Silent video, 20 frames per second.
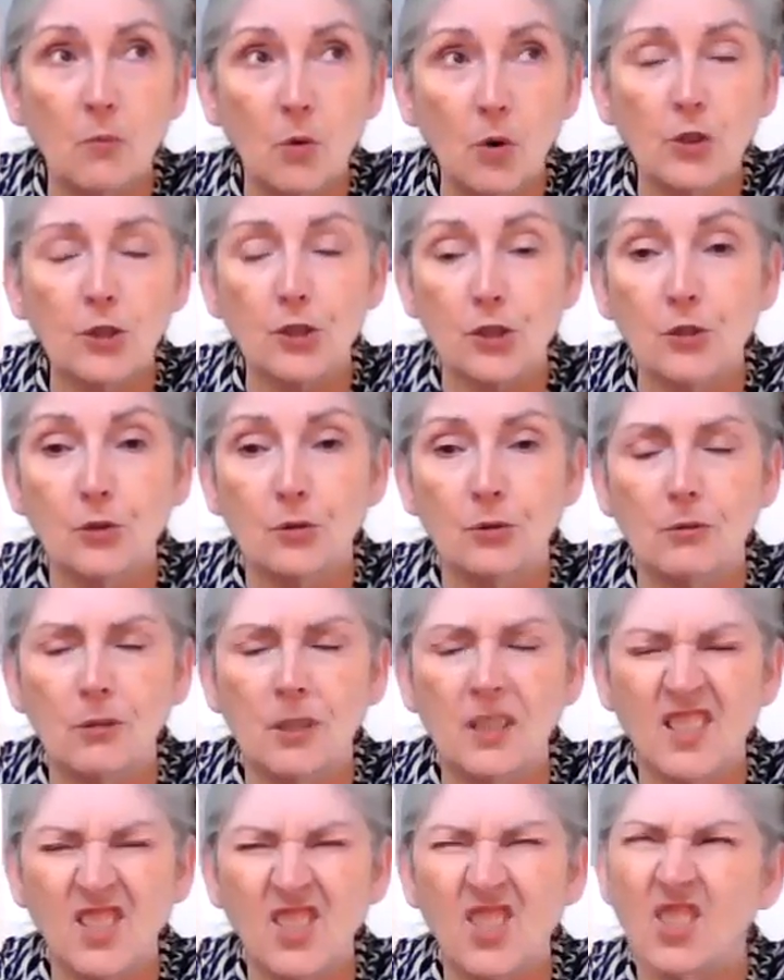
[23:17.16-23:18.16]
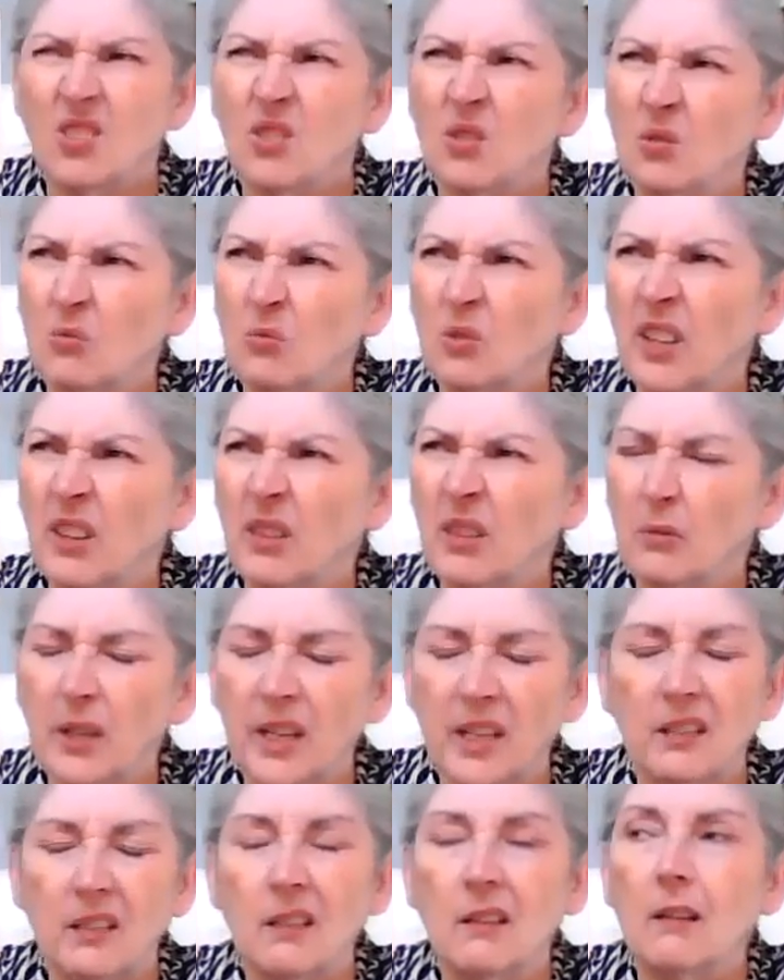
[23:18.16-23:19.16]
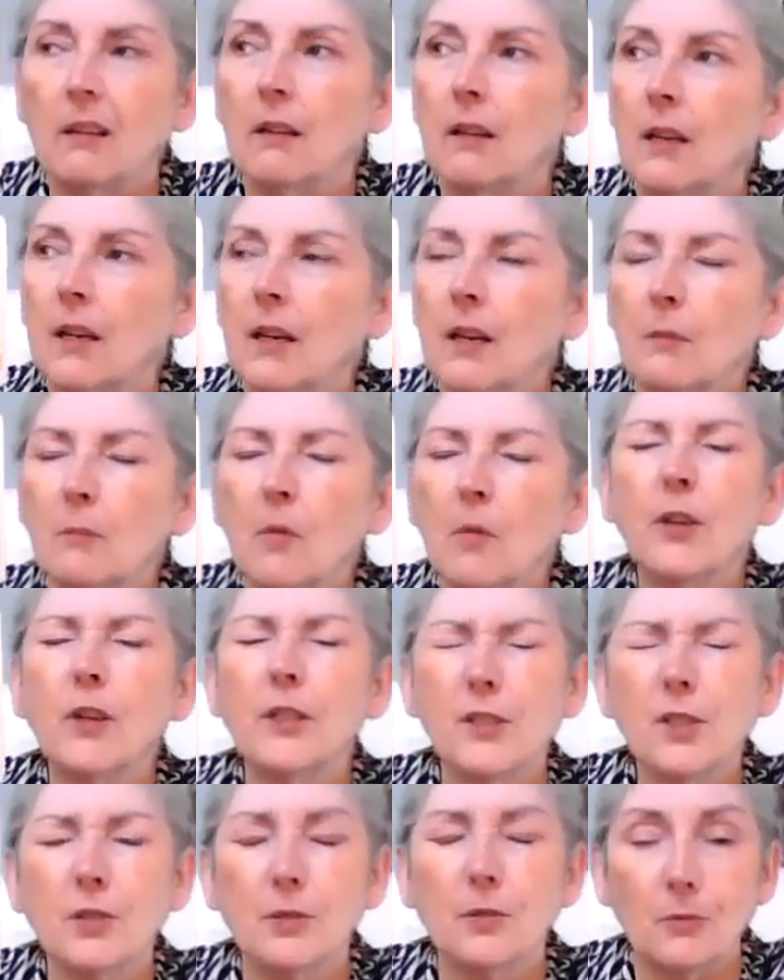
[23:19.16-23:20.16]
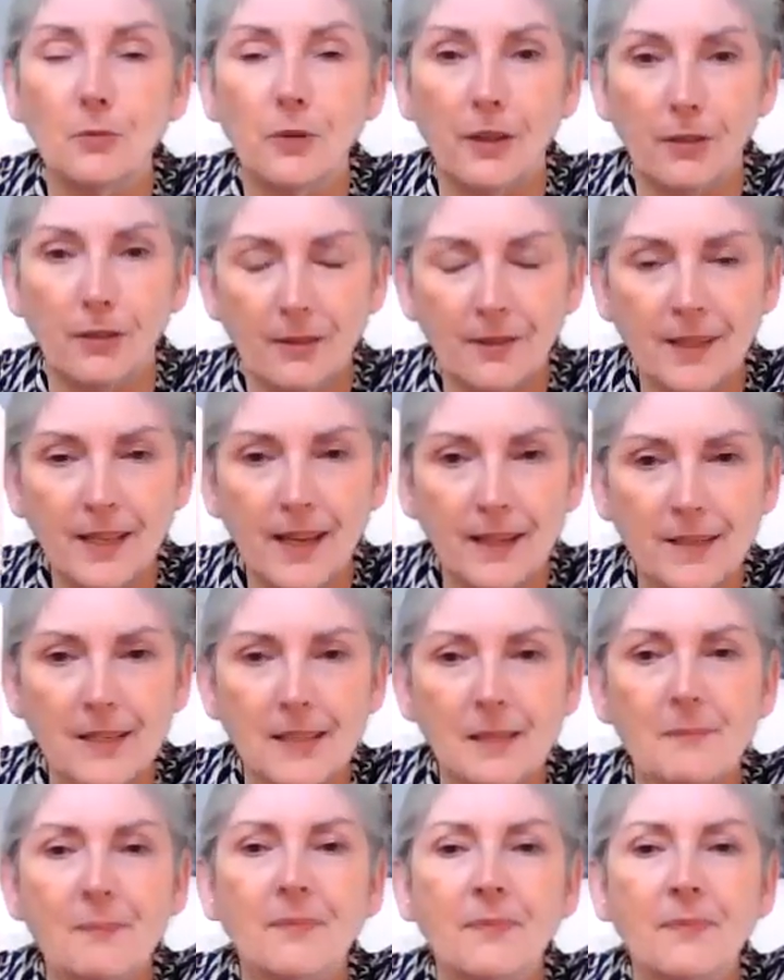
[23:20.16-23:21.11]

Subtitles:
more in tune with. Yes.